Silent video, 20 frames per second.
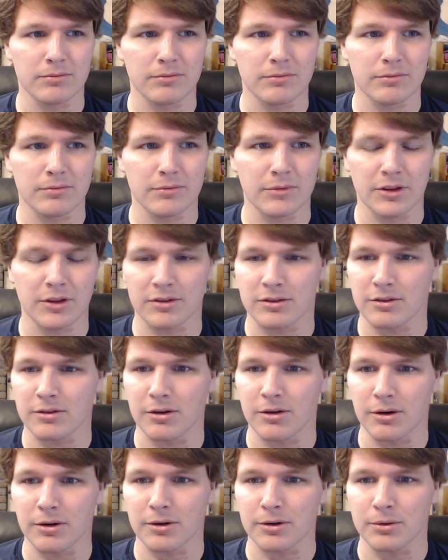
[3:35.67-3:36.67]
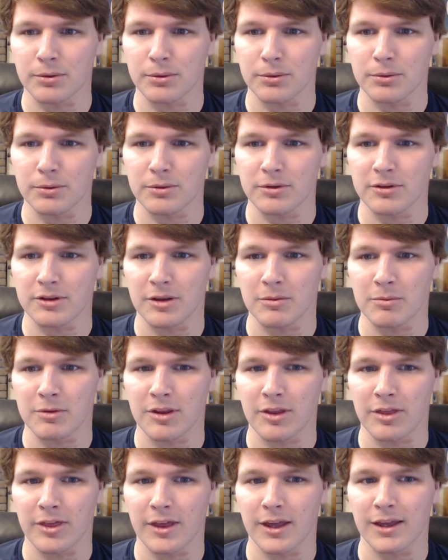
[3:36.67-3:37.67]
this article seems
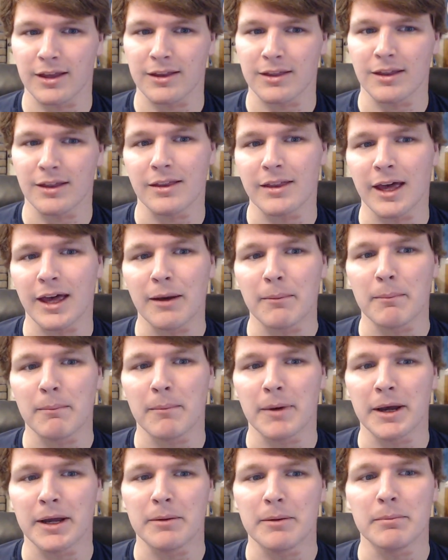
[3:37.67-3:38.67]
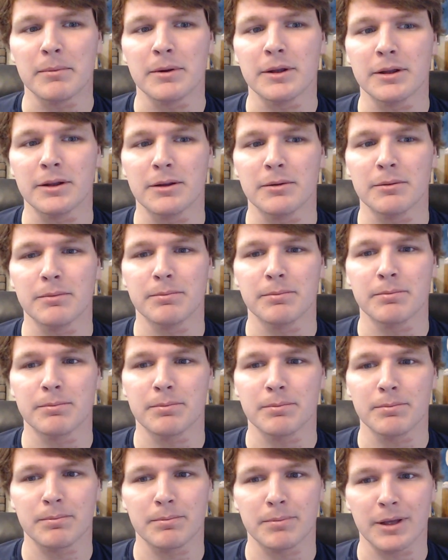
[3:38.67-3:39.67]
to think that that might be
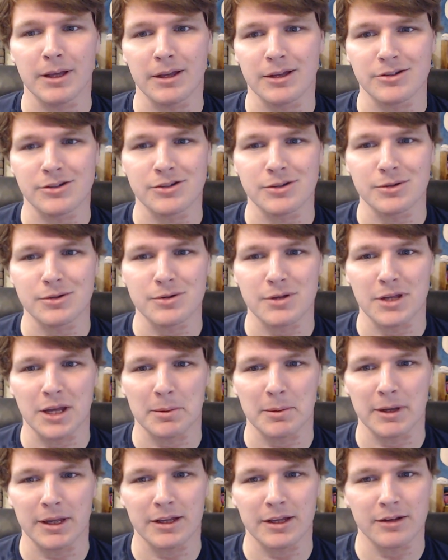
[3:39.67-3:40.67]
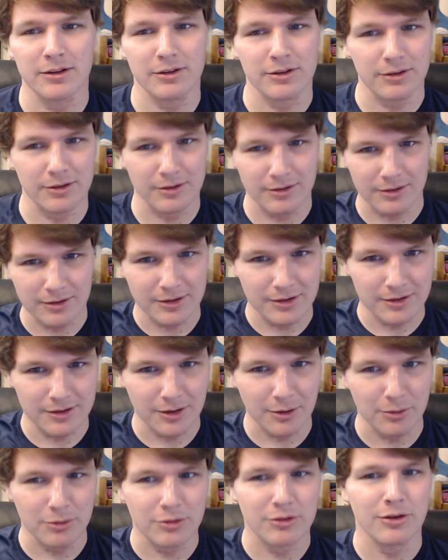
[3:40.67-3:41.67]
Pikachu coming in to
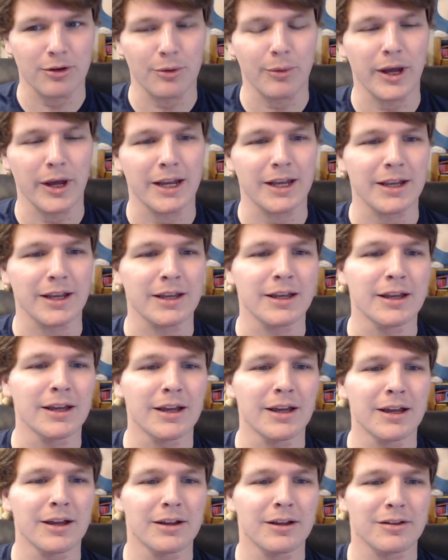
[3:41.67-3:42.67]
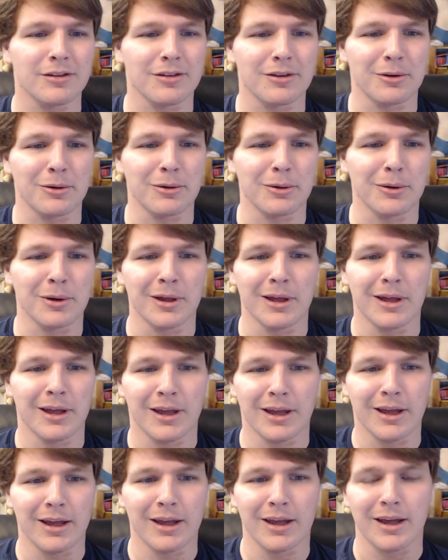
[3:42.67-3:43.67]
toast your wedding. So
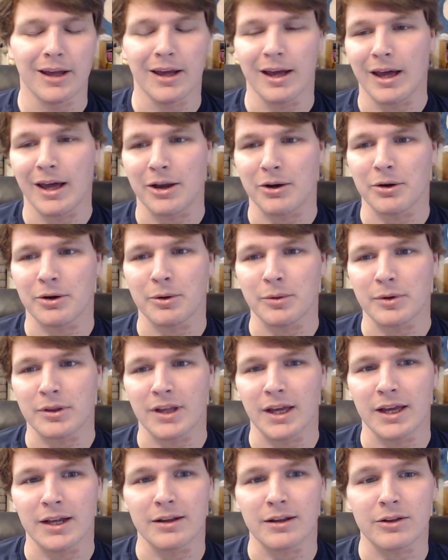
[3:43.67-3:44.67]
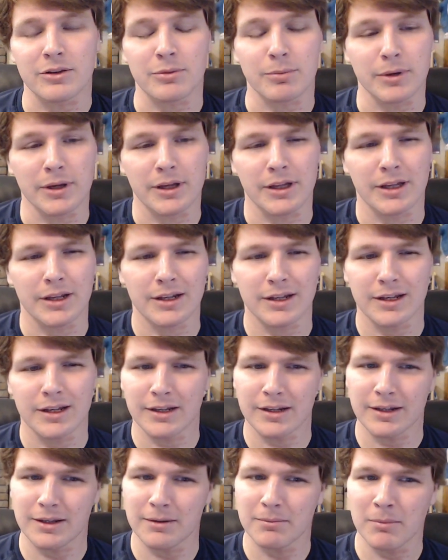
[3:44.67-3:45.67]
I don't know what that is, but
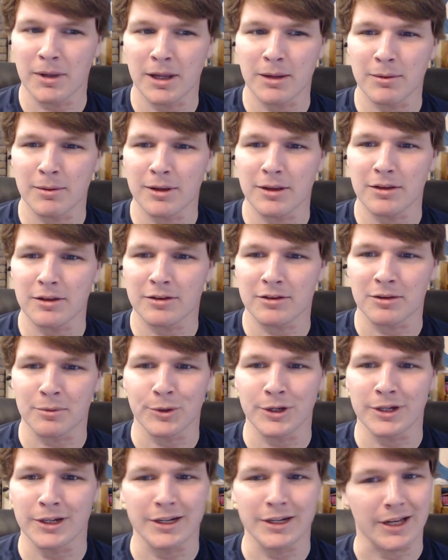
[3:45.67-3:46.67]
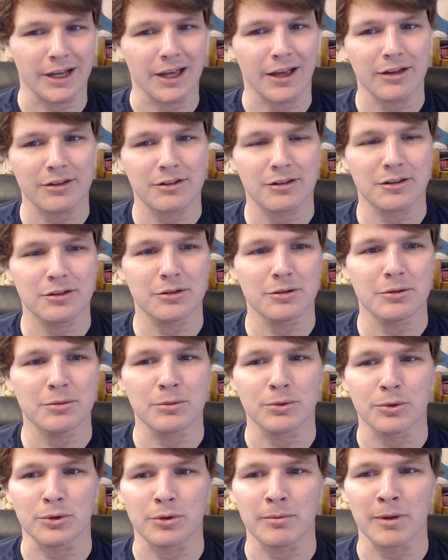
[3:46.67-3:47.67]
maybe someone in a costume,
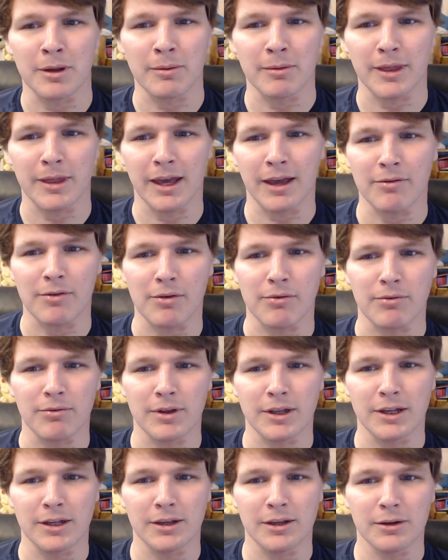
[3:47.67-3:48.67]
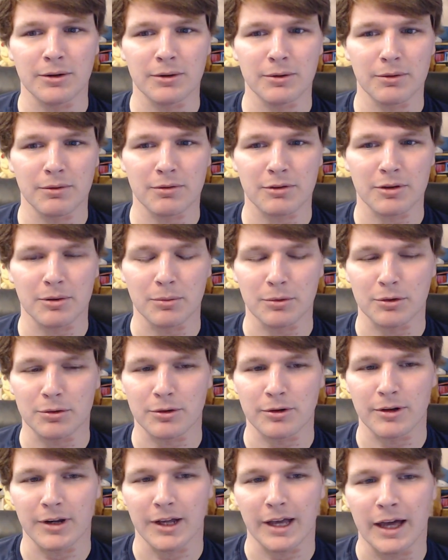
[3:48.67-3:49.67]
or maybe they have a video of some
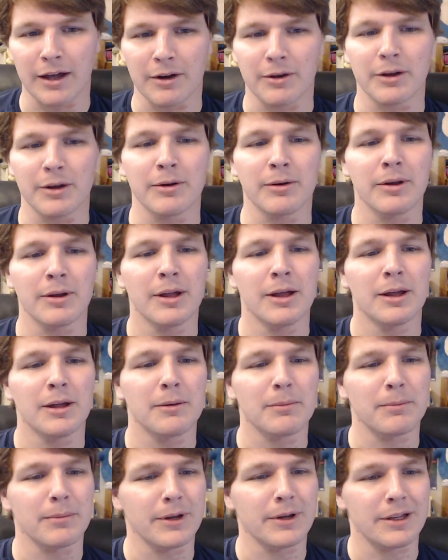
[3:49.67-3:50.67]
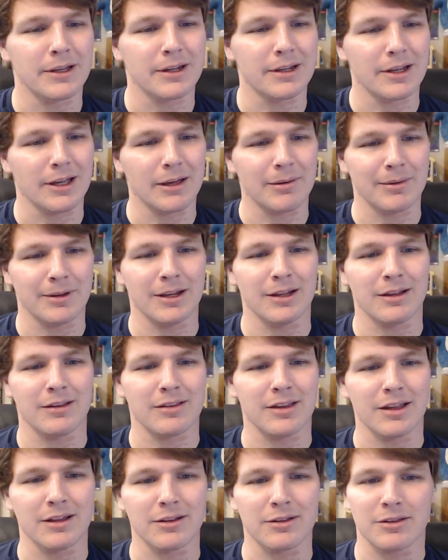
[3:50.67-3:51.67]
sort. I don't know. But, I mean, it
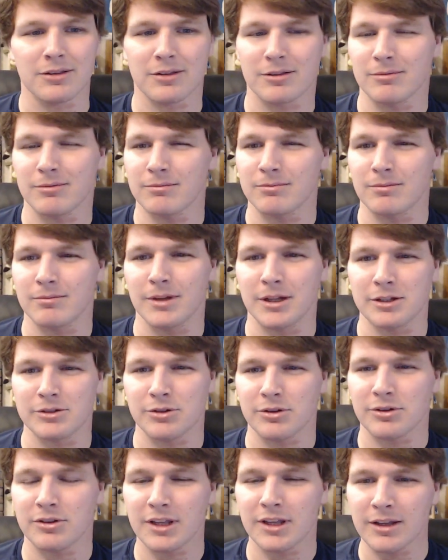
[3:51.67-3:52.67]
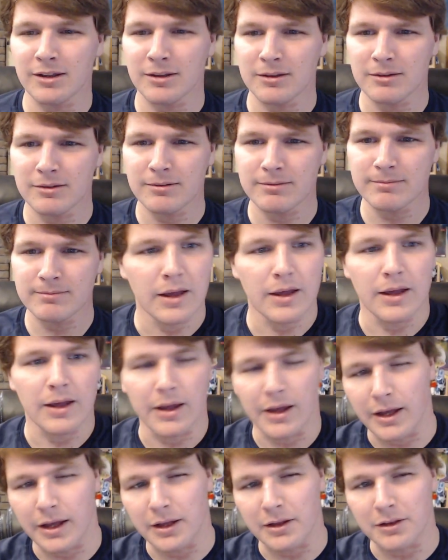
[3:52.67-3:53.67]
sounds interesting.
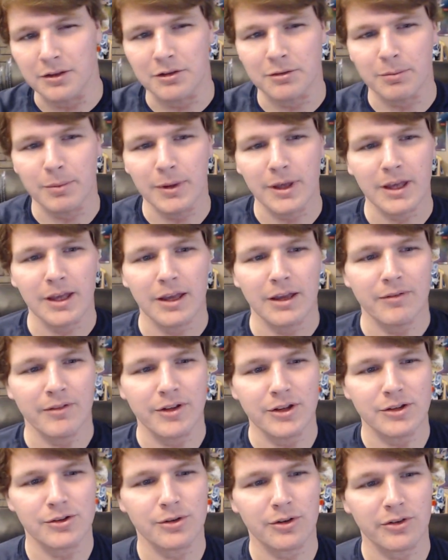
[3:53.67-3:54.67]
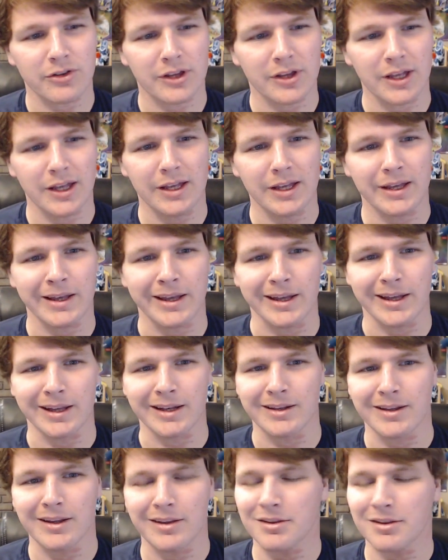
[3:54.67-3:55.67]
And speaking of interesting,
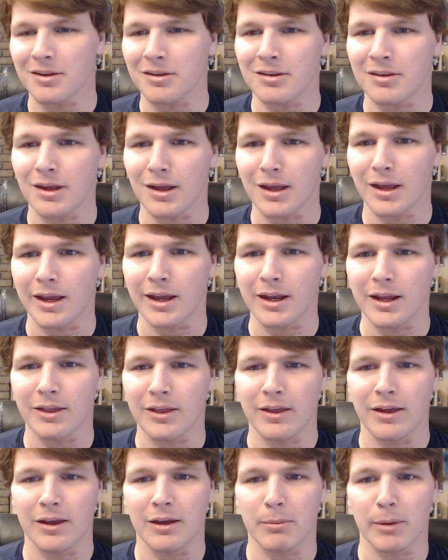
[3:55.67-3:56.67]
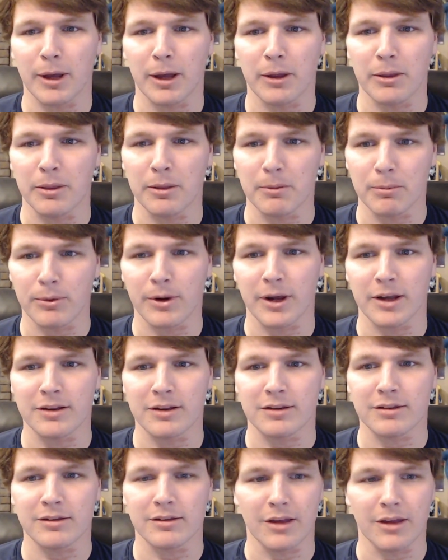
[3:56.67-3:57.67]
it doesn't say anything about the
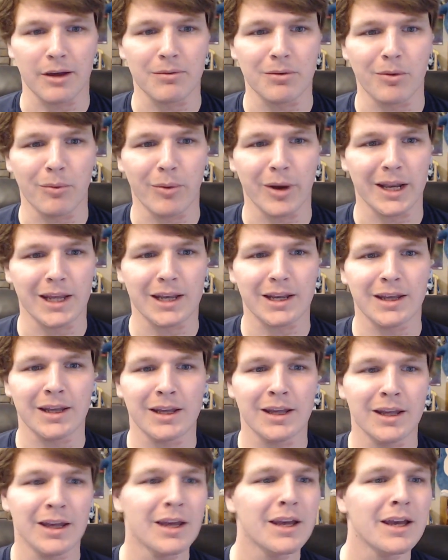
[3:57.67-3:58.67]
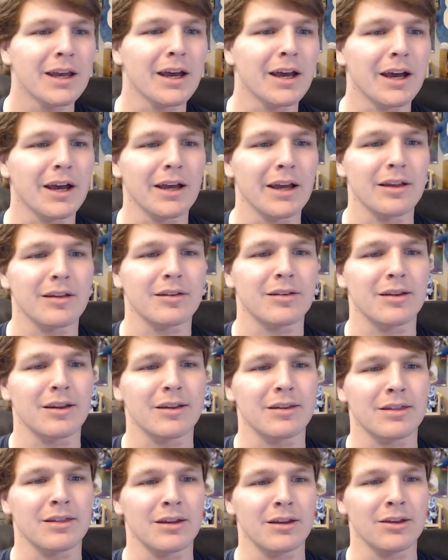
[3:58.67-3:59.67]
price of the wedding. Uh, it
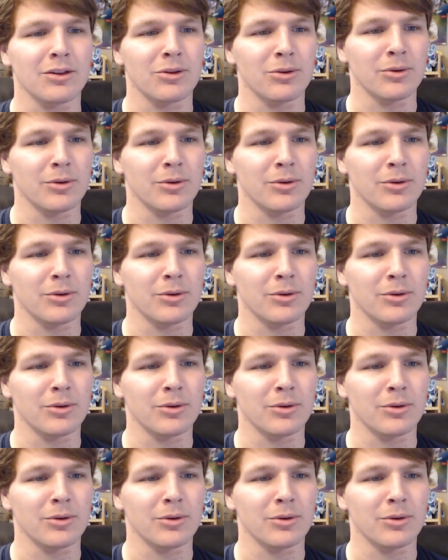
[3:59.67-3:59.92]
says that you